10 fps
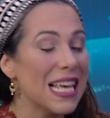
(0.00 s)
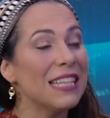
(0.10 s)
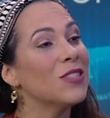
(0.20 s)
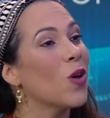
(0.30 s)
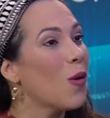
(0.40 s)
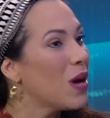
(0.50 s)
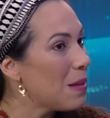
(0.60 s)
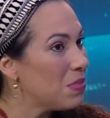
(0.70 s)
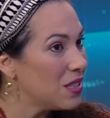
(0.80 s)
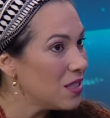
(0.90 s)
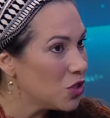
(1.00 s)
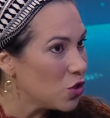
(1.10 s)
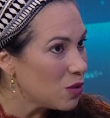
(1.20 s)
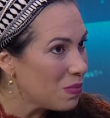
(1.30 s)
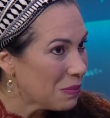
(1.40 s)
They saw what happened to the
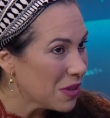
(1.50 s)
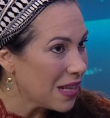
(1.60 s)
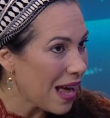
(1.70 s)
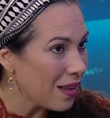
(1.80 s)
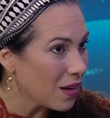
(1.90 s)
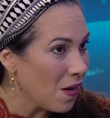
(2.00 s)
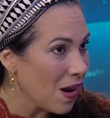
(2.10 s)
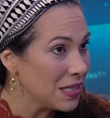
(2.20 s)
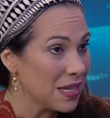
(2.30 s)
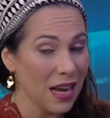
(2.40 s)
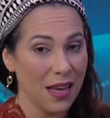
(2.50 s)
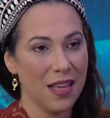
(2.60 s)
Jewish people in the Holocaust.